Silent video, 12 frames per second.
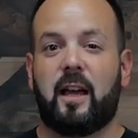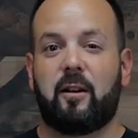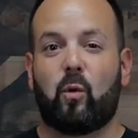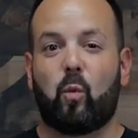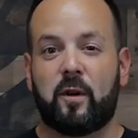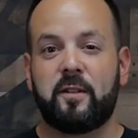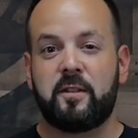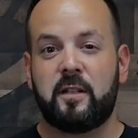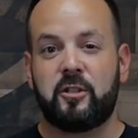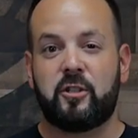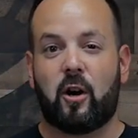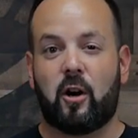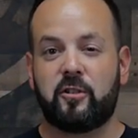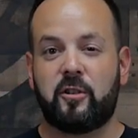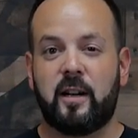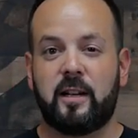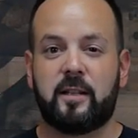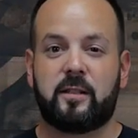At a 1C charge
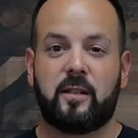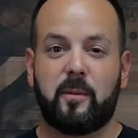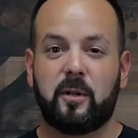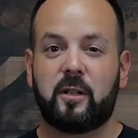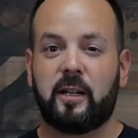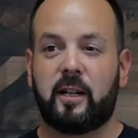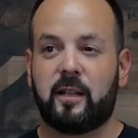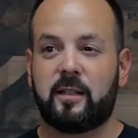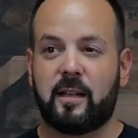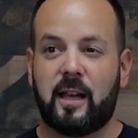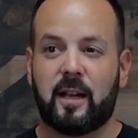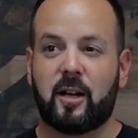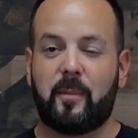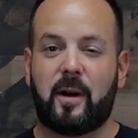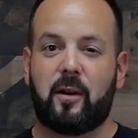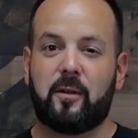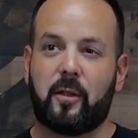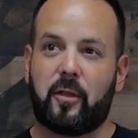rate, it's typically going to take
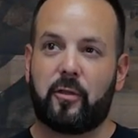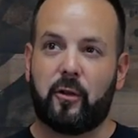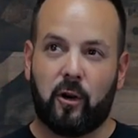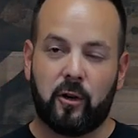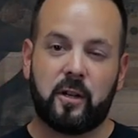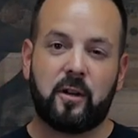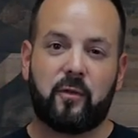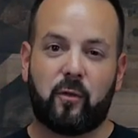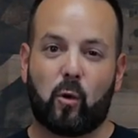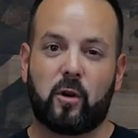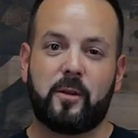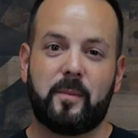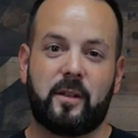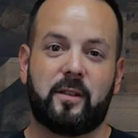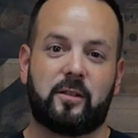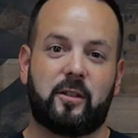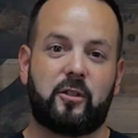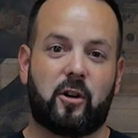about 30 to 40
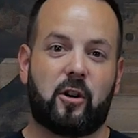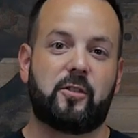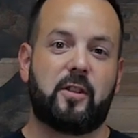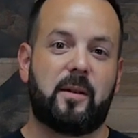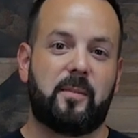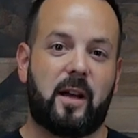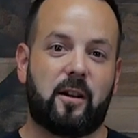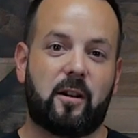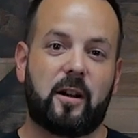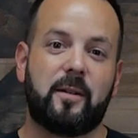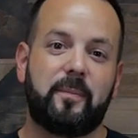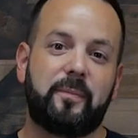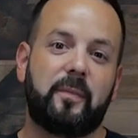minutes to charge that battery.